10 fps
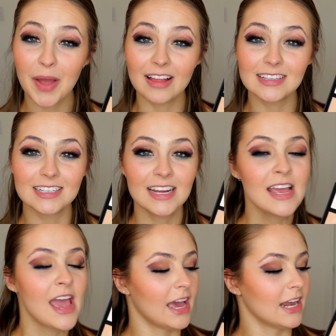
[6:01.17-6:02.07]
palette,
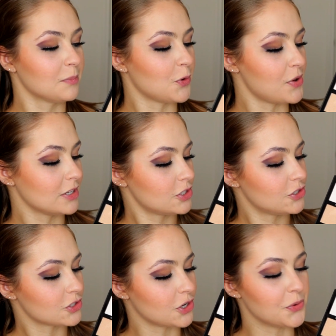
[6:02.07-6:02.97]
and I'm going to
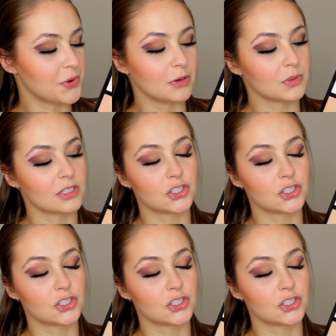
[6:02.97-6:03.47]
just go in with the